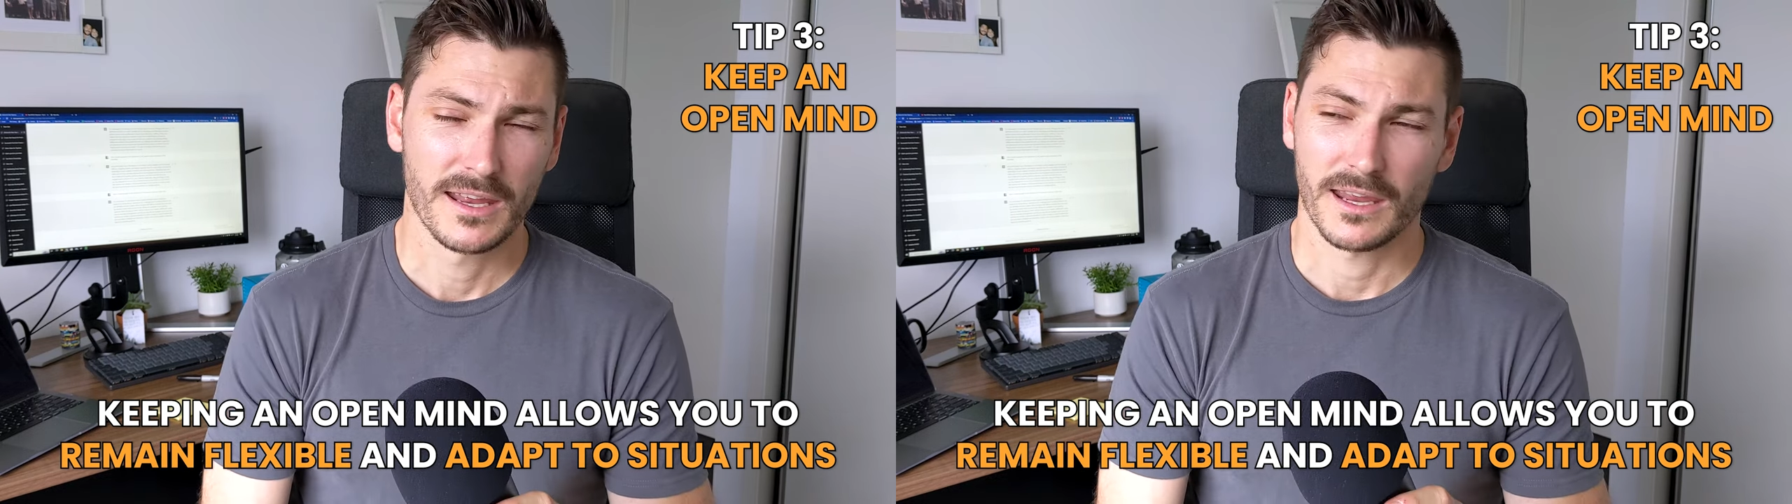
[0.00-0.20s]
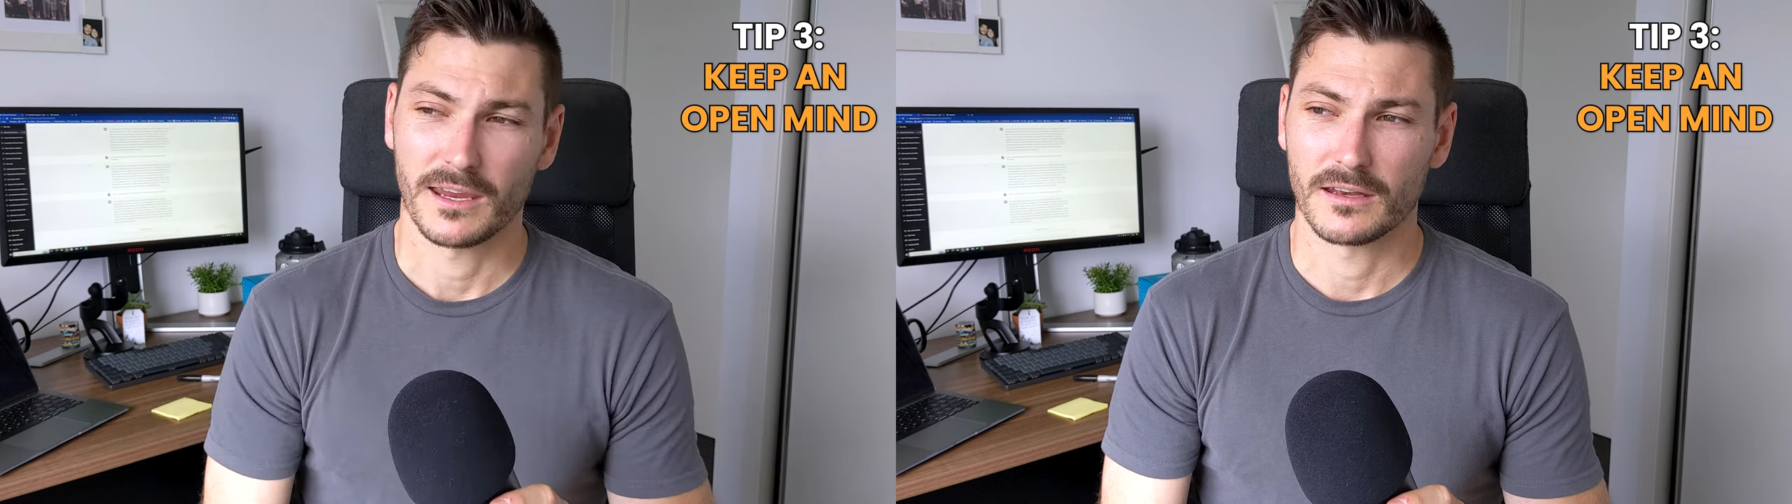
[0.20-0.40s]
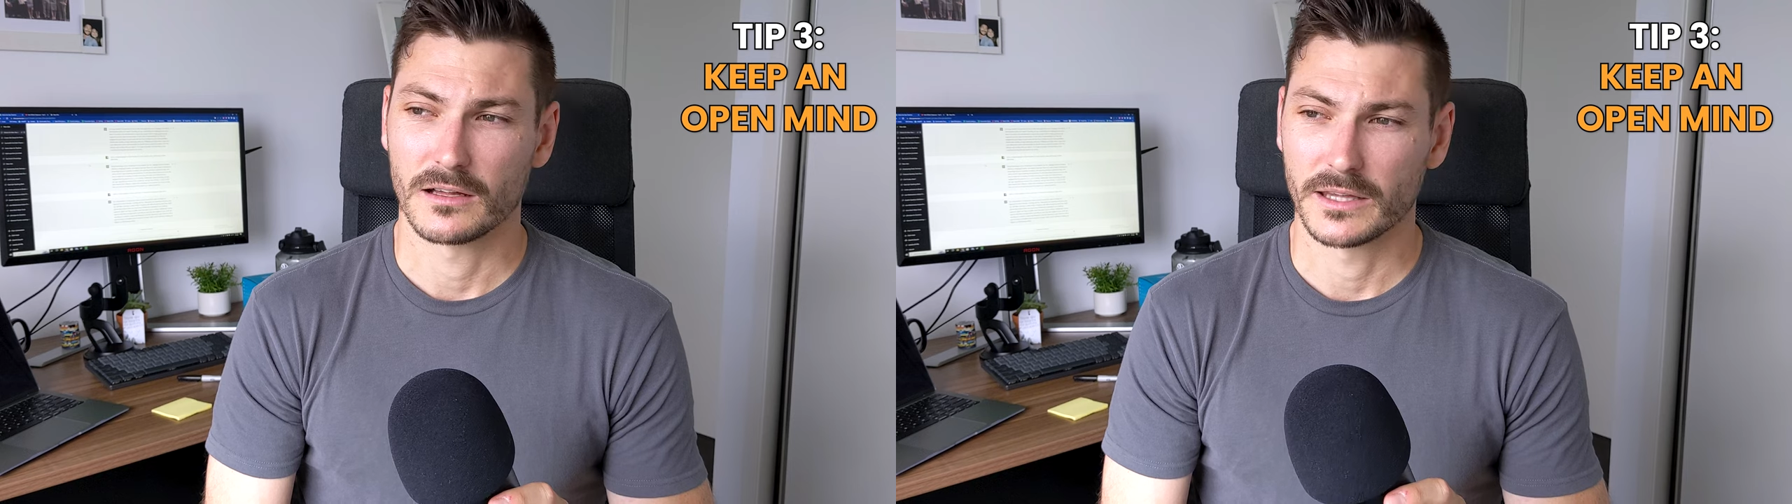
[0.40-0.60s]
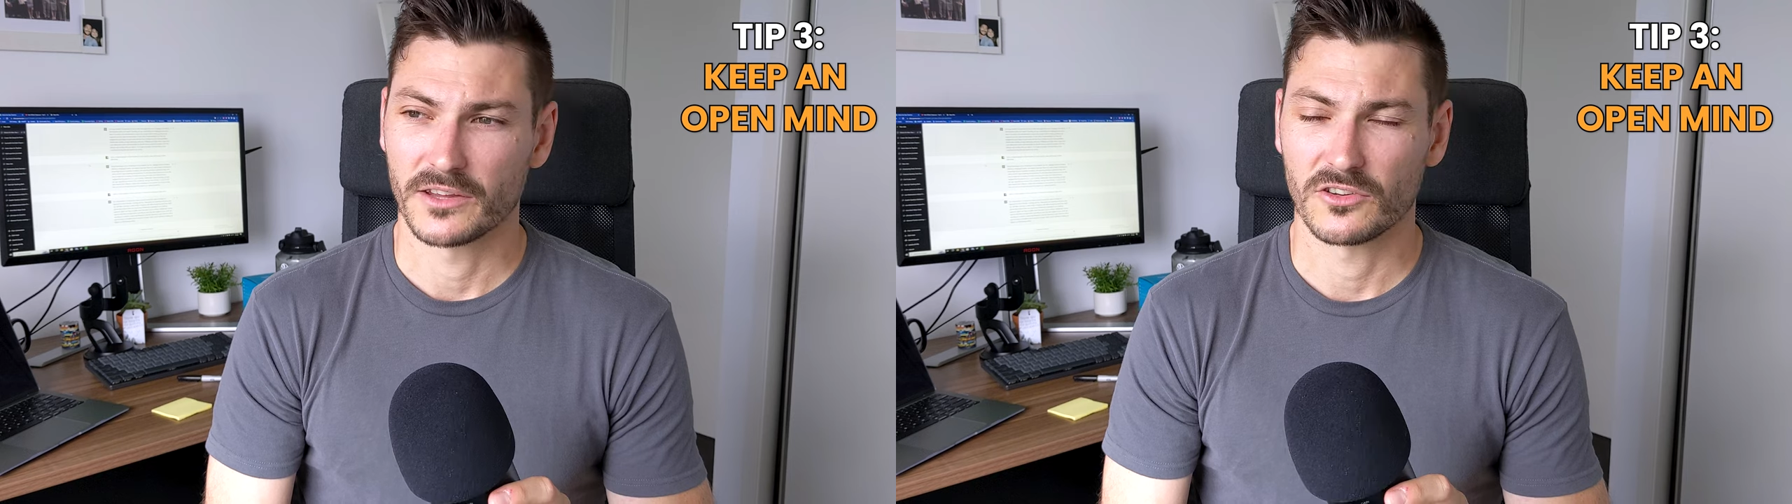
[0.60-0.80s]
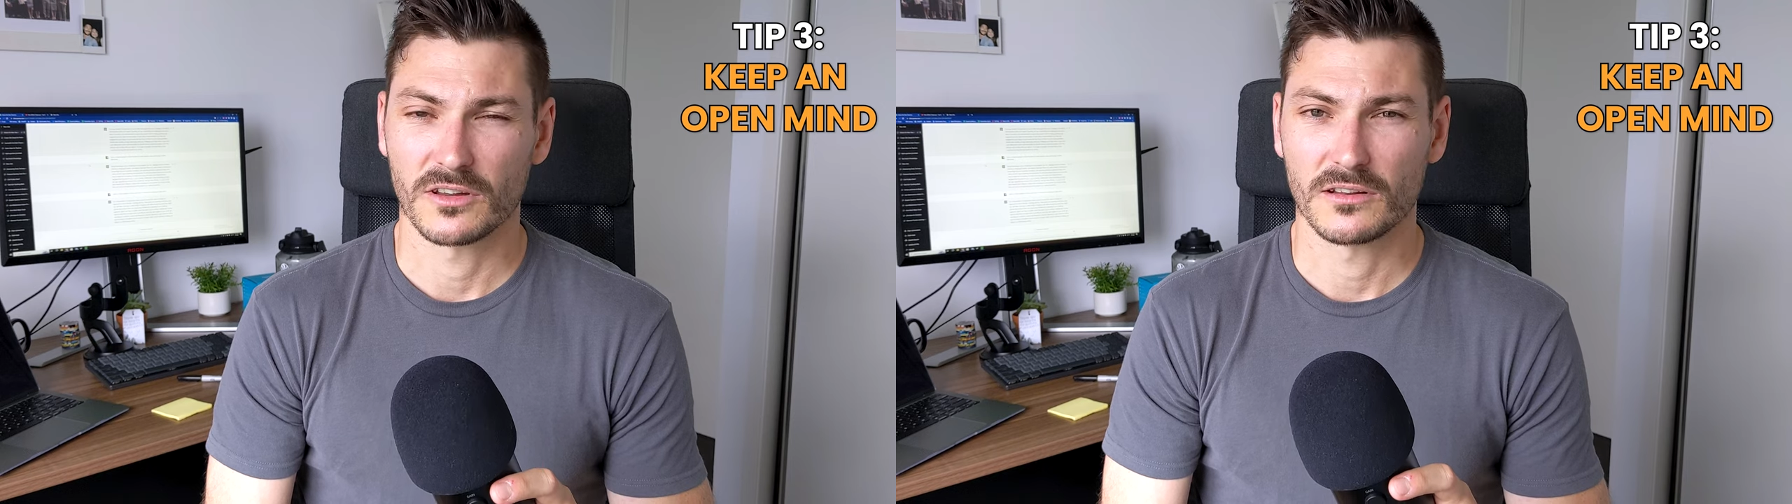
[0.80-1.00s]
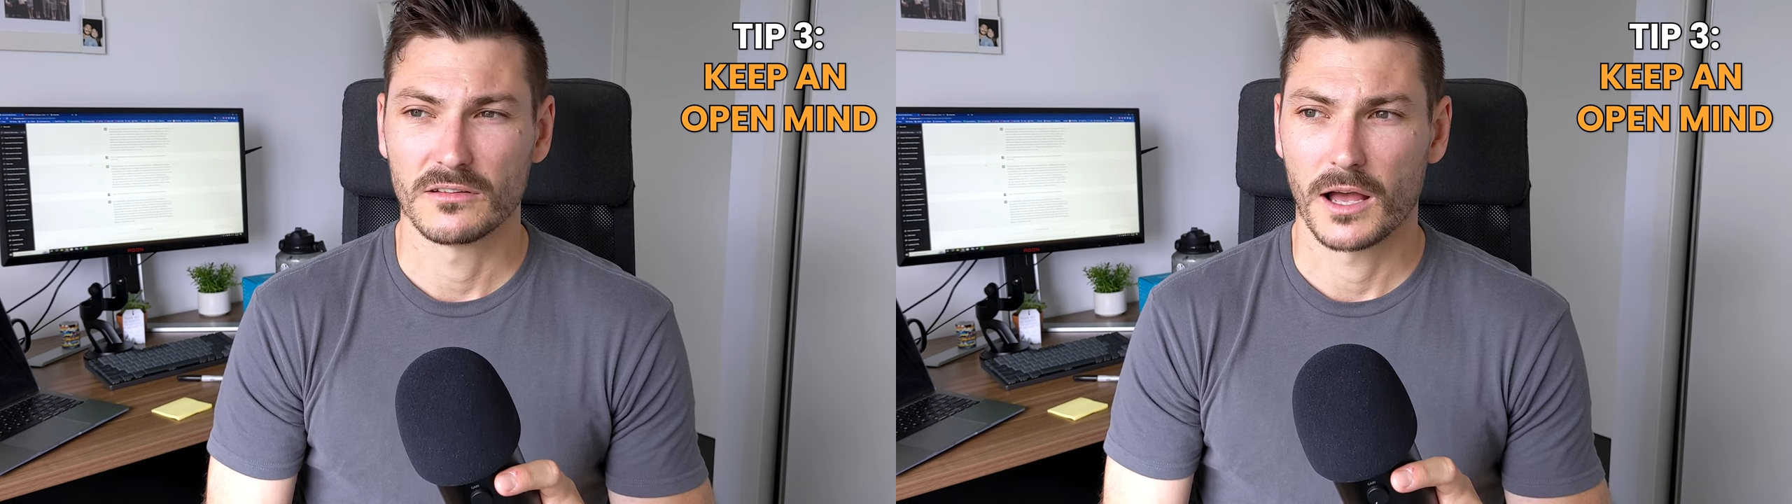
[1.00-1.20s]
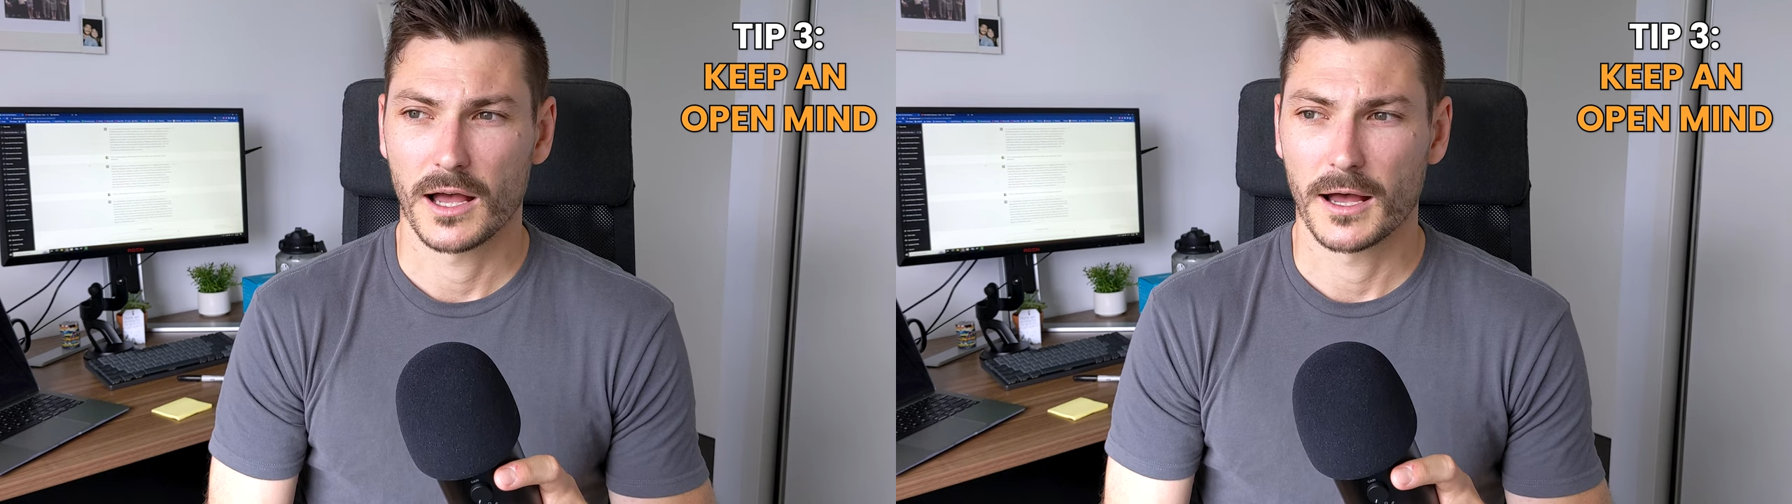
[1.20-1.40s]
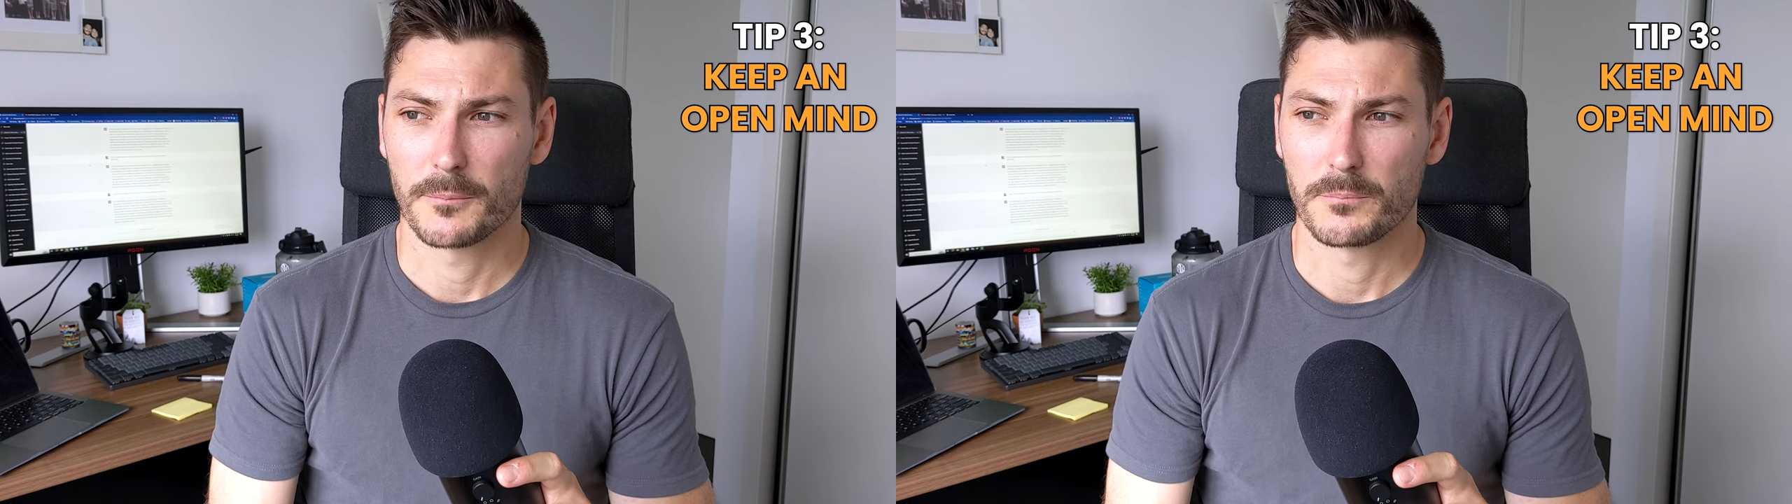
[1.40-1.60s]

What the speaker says: It allows you to